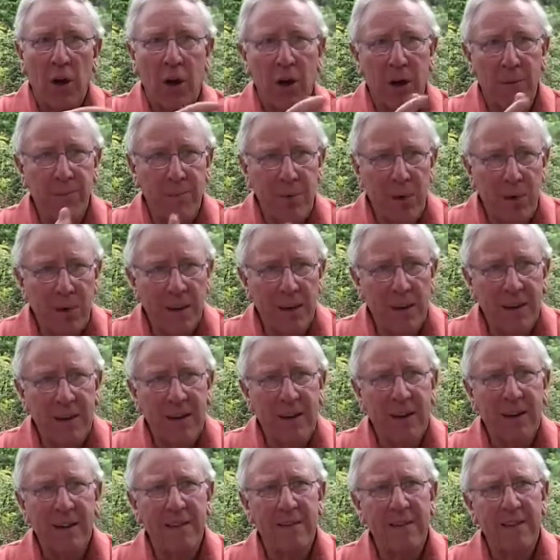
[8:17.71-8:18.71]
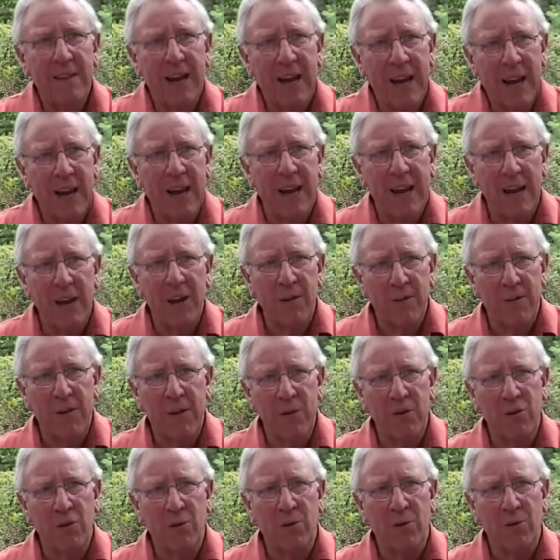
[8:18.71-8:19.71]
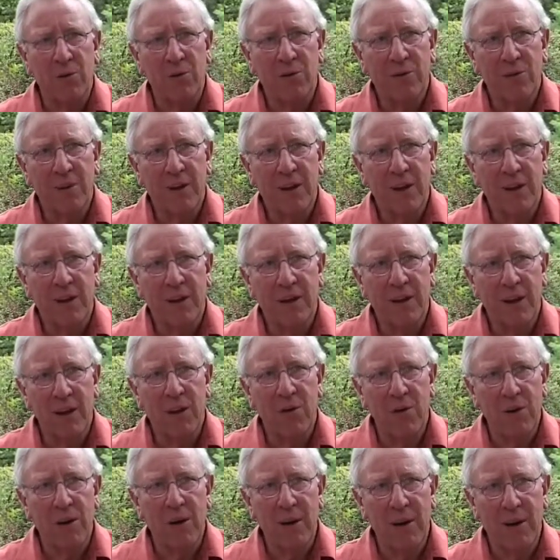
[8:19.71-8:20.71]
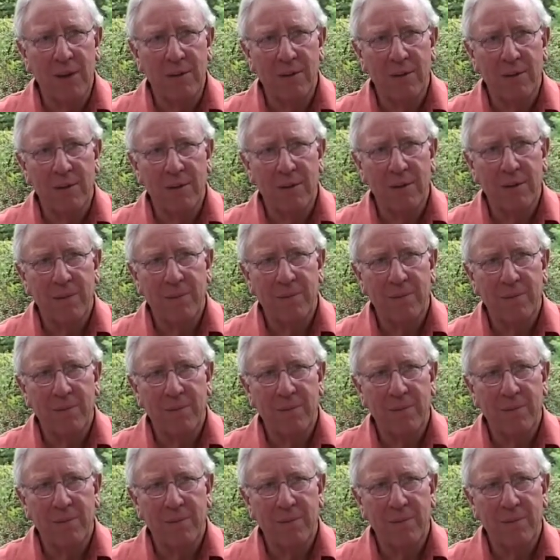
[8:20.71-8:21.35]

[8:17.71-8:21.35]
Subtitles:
communities and individuals to goodness.